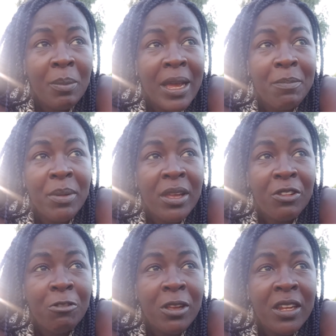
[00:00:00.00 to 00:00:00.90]
maybe
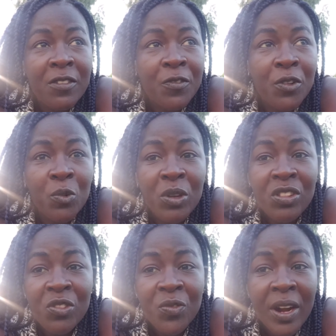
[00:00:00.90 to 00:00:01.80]
you eat food
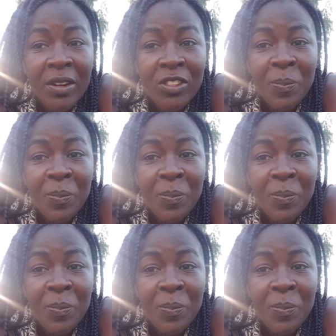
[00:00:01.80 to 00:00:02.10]
which is very